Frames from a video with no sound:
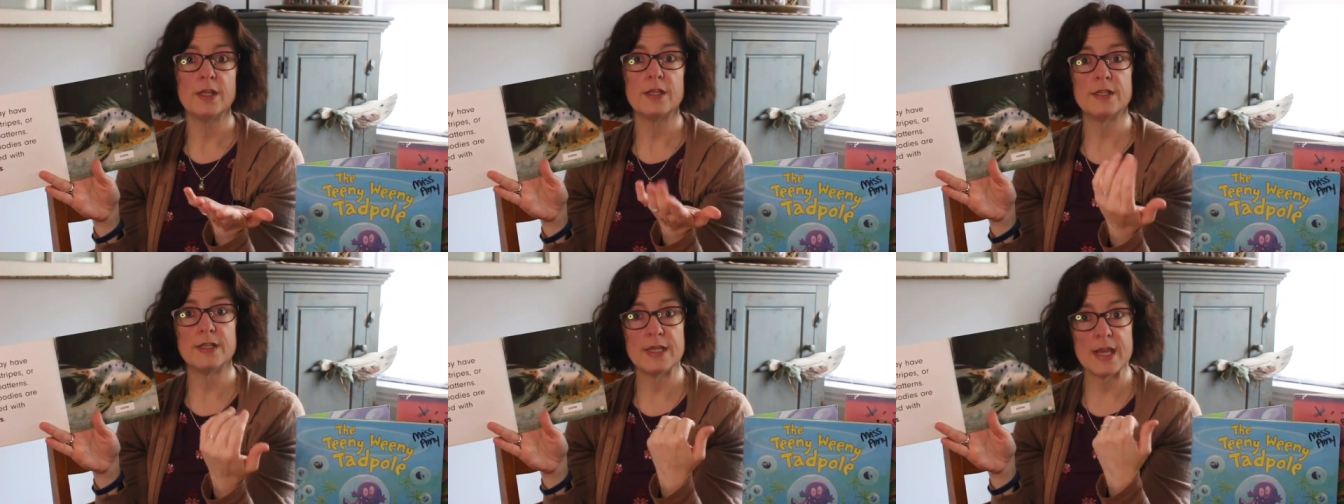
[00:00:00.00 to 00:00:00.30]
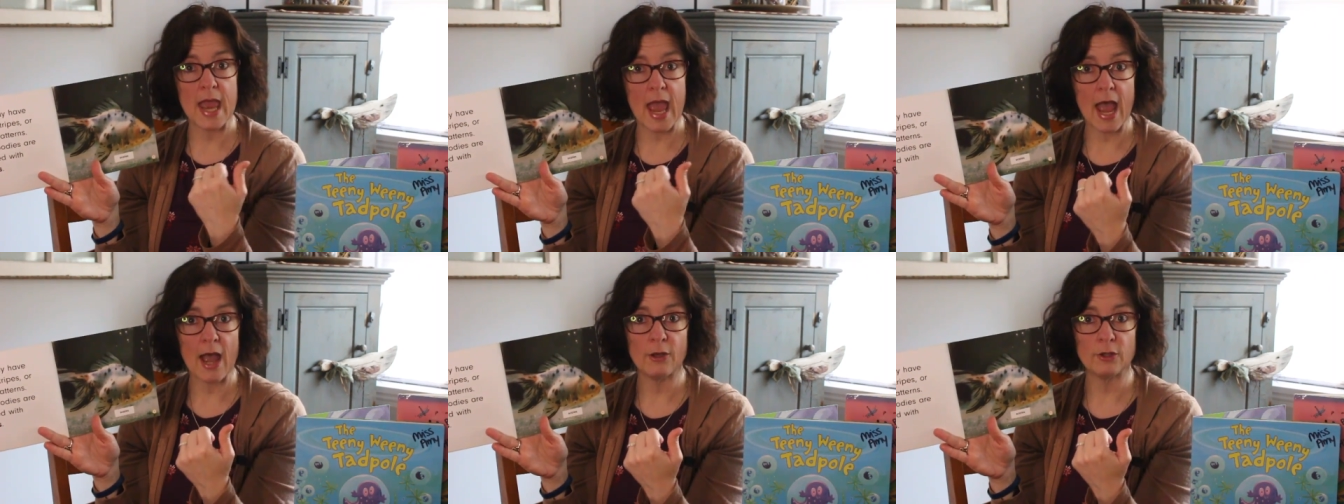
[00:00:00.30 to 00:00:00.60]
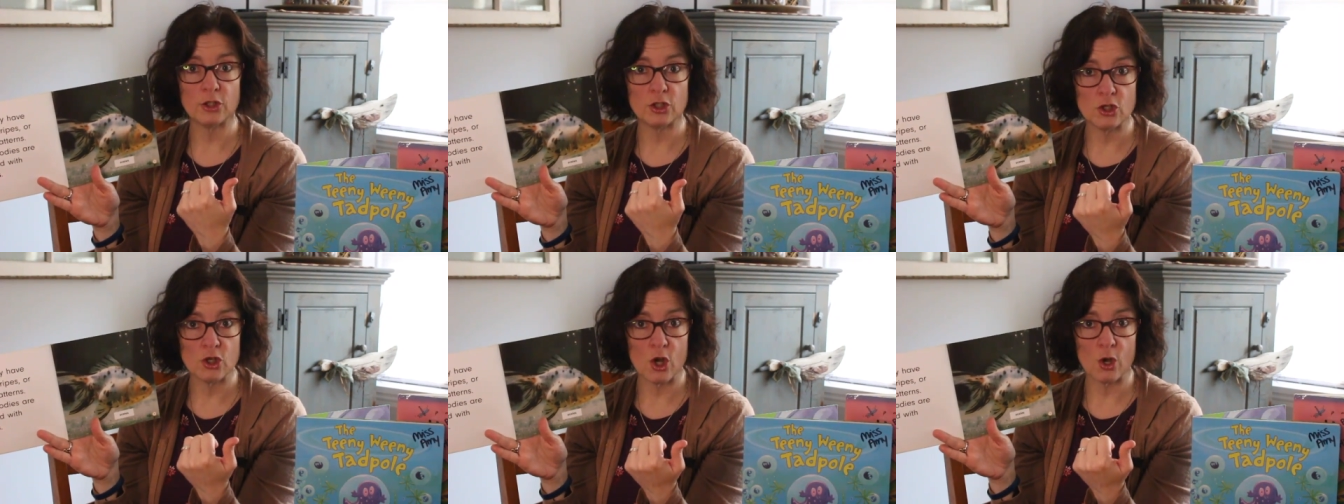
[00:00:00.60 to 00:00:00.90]
Now
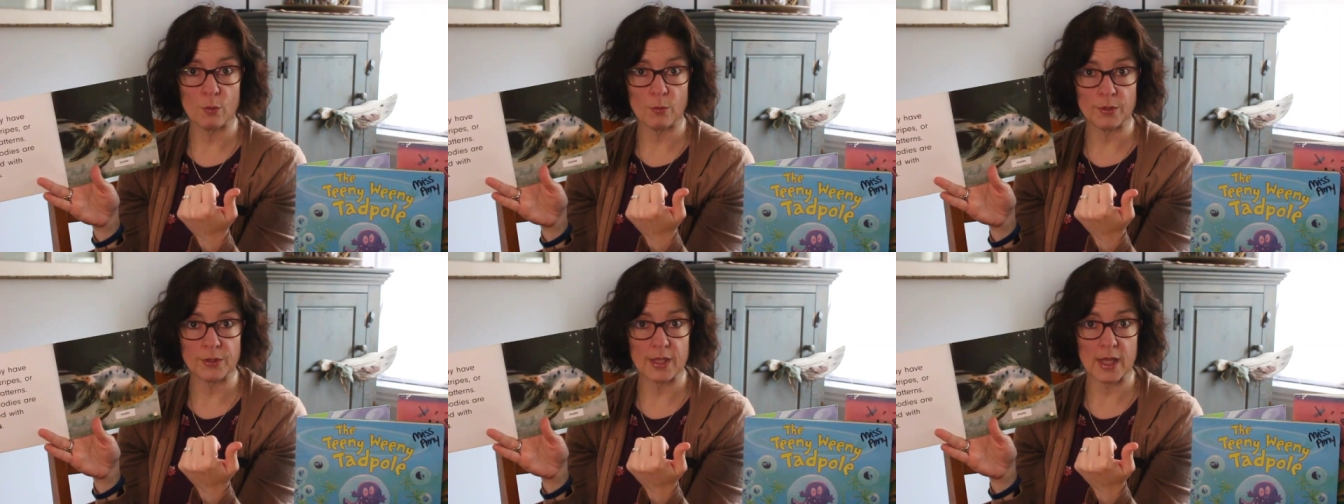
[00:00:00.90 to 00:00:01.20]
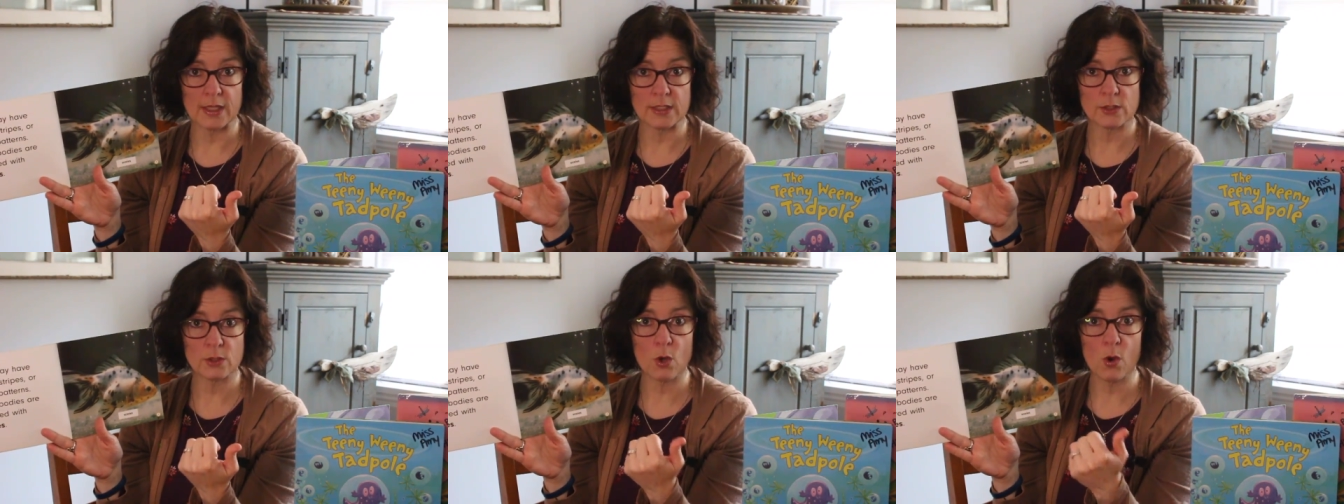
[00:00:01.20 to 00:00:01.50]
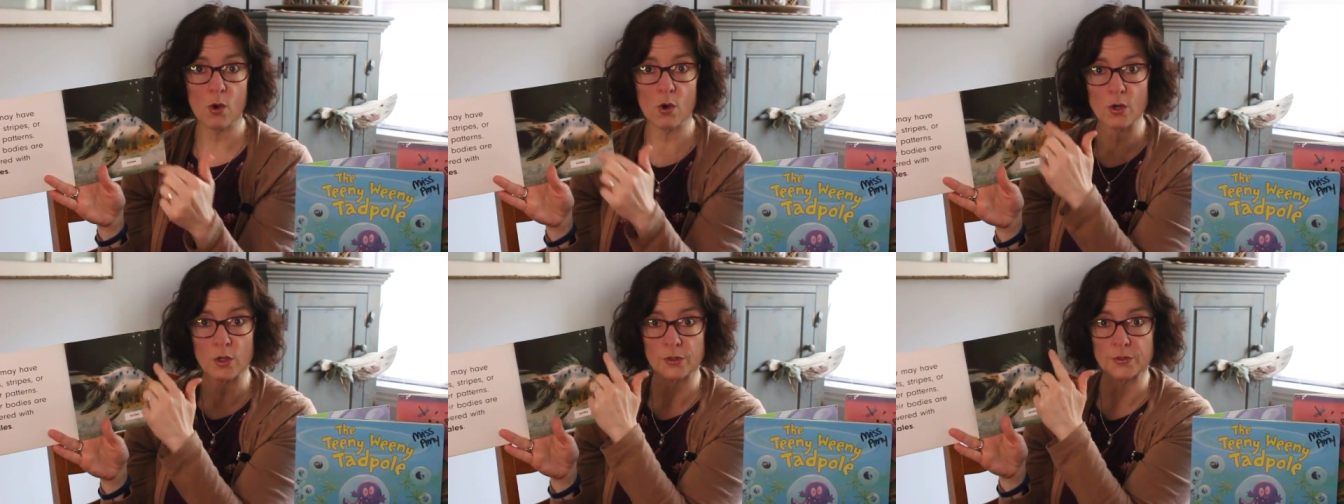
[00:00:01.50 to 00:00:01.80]
you know what that's
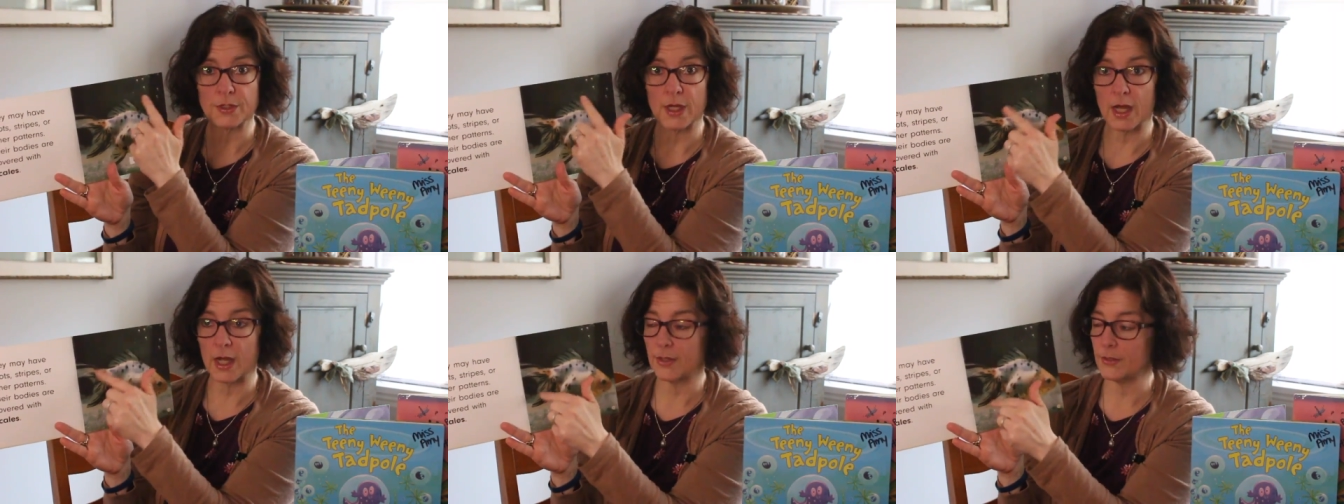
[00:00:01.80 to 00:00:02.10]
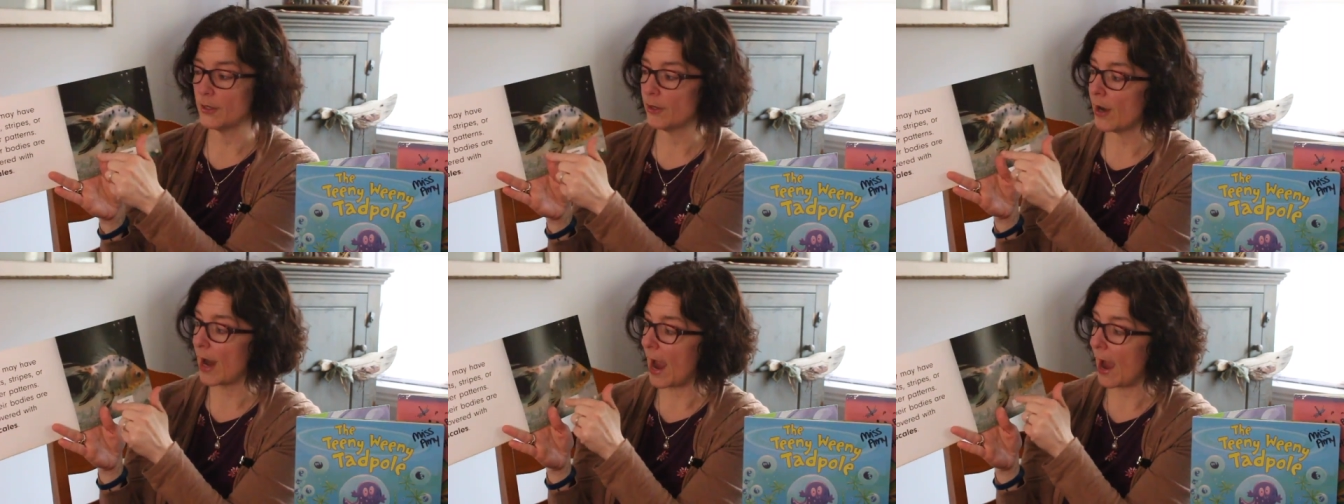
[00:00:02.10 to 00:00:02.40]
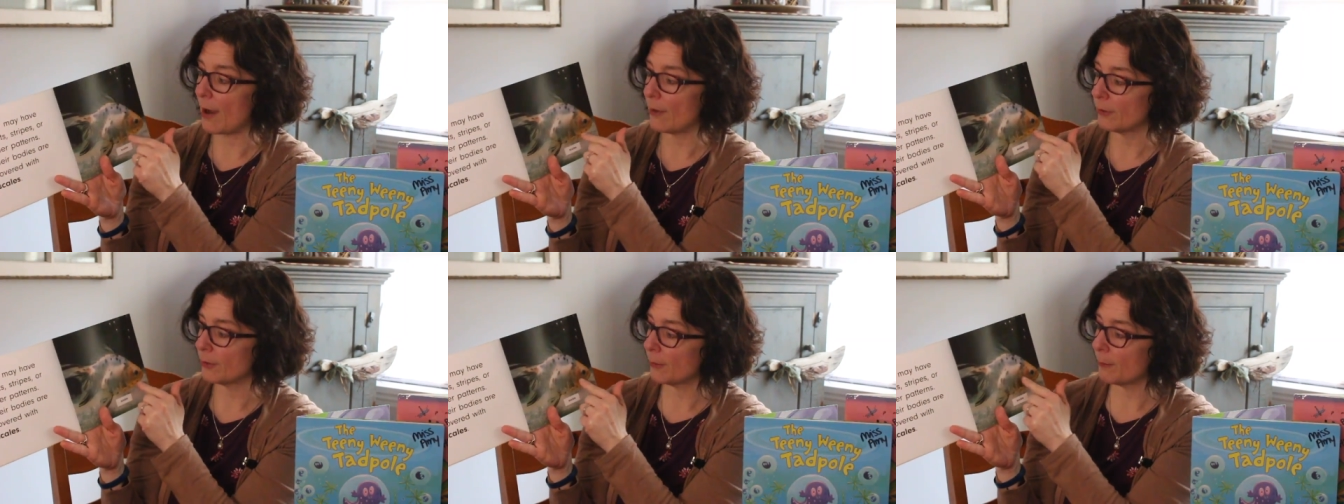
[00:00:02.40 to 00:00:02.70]
called on their
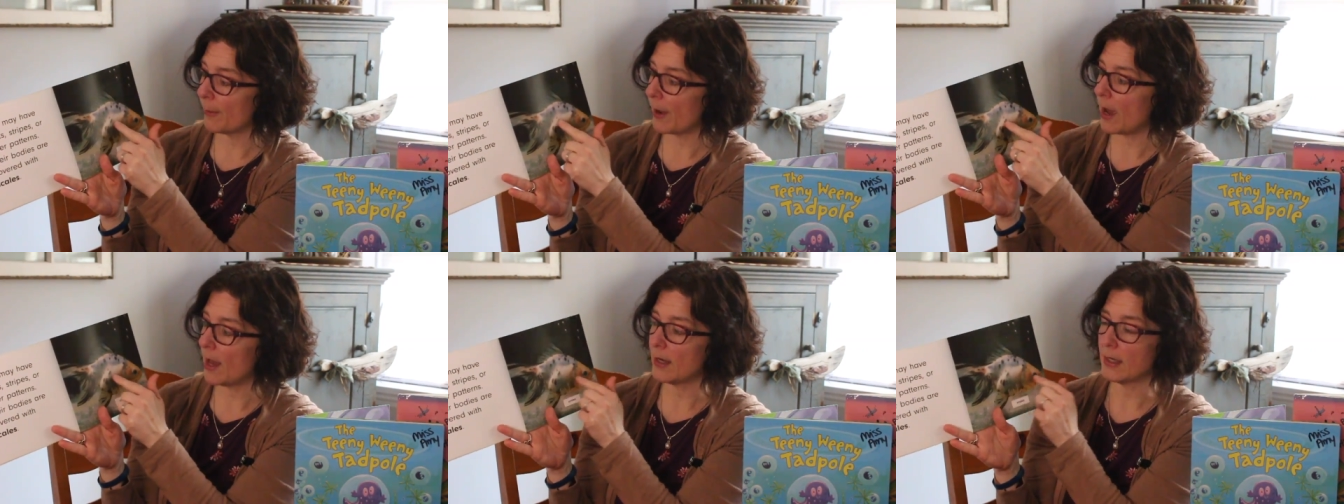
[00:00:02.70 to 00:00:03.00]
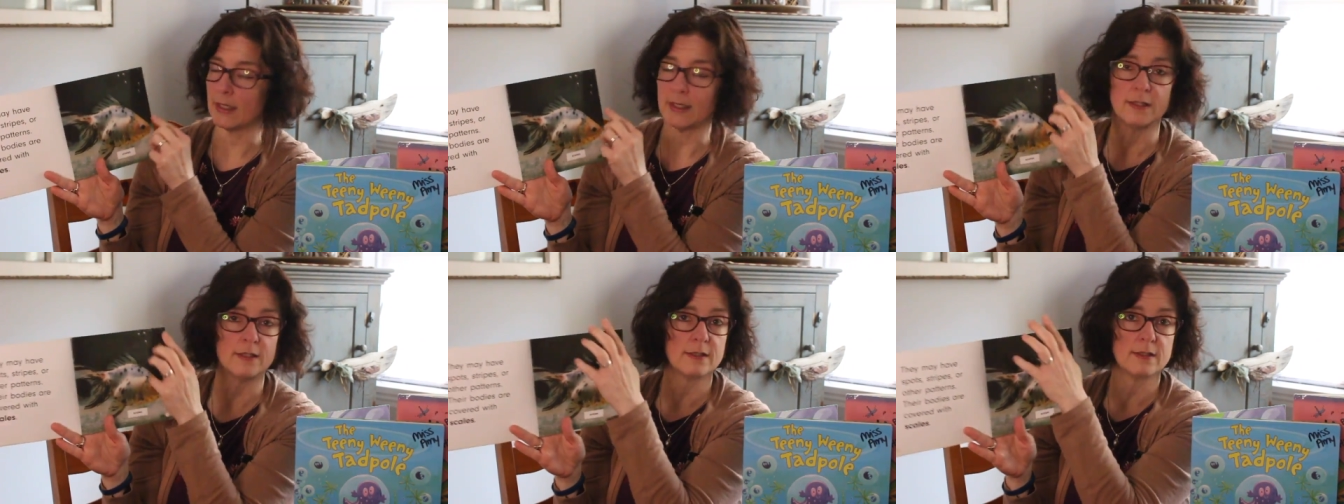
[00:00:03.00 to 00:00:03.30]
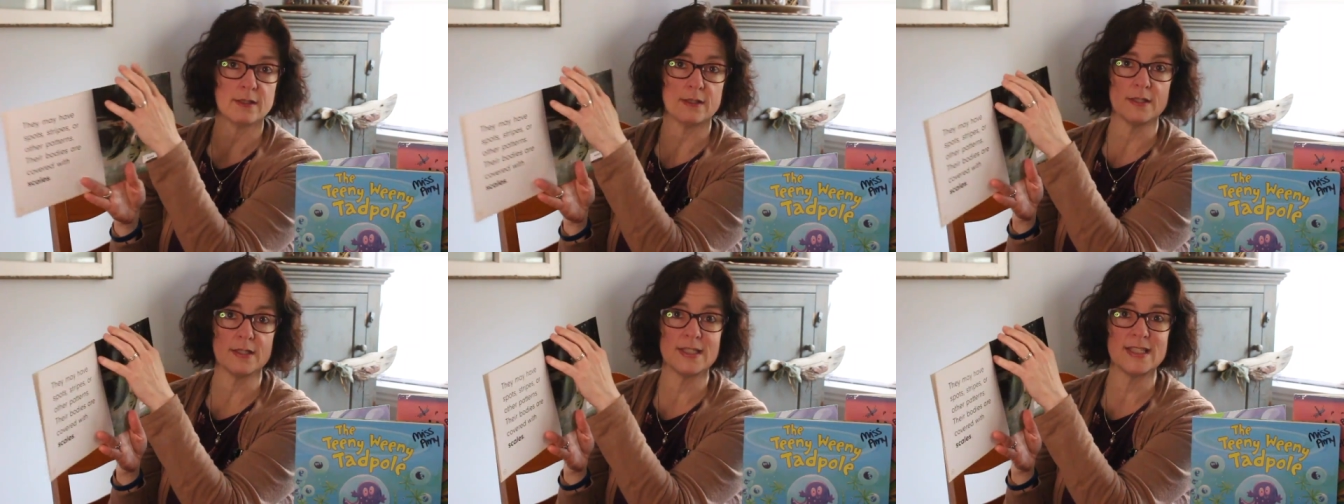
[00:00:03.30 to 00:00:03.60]
outer body,
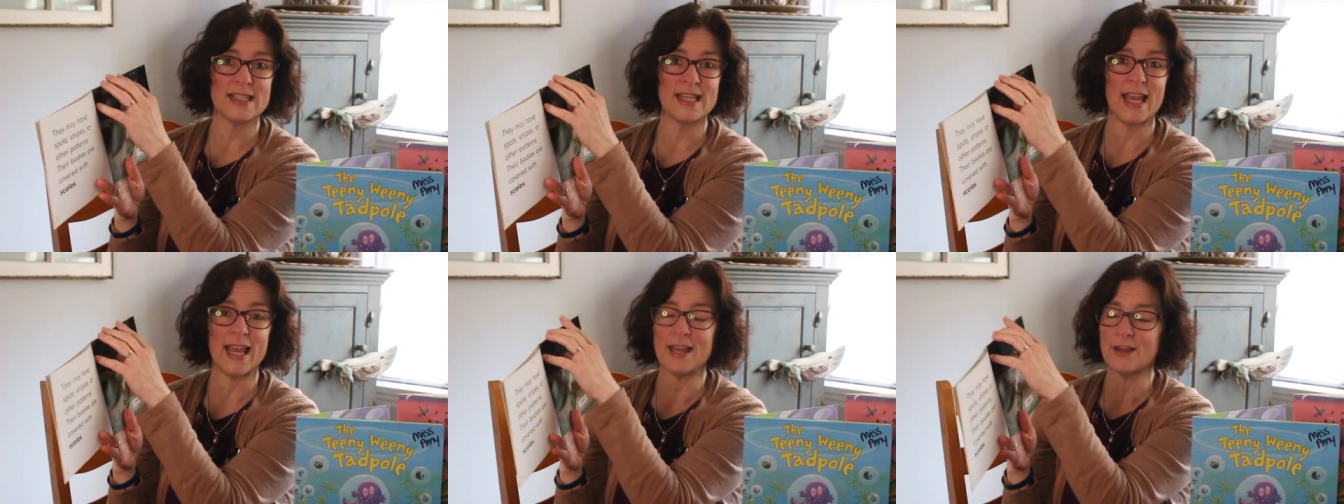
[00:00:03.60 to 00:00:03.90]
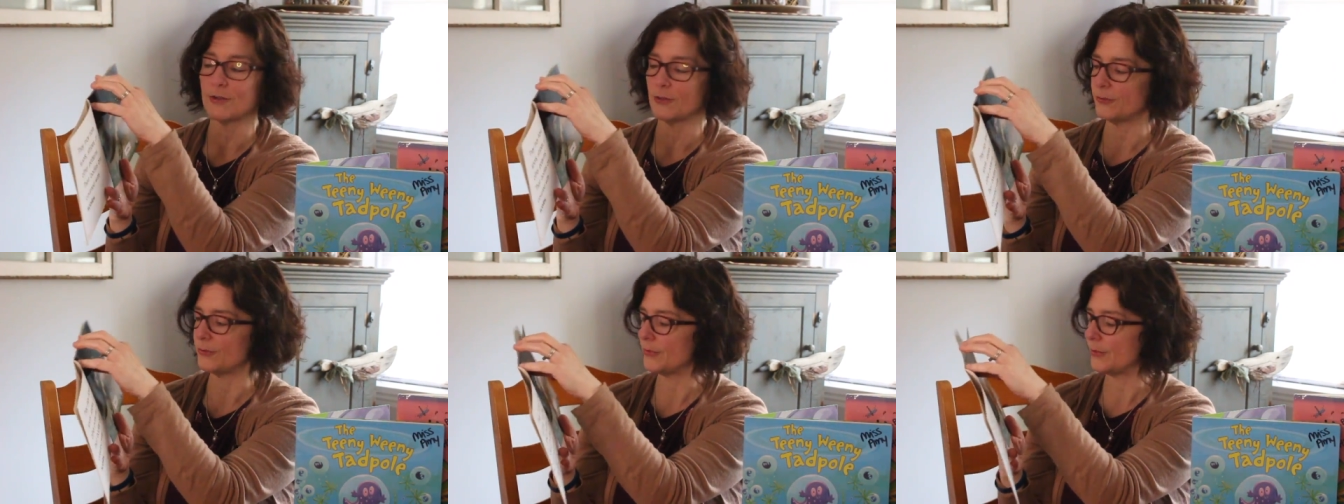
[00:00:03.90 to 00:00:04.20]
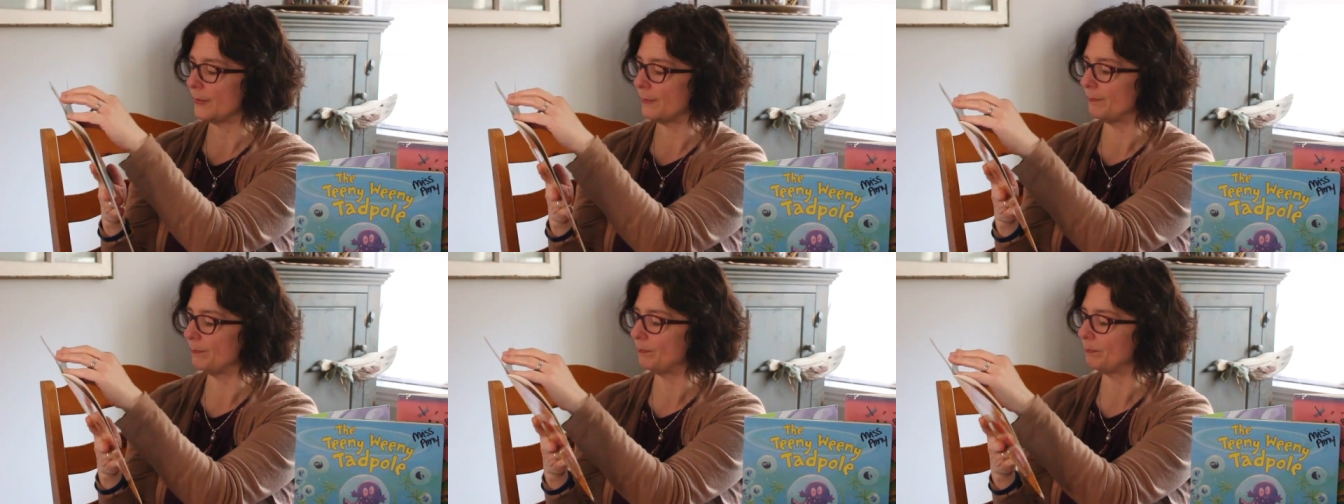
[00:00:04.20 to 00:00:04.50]
the scales.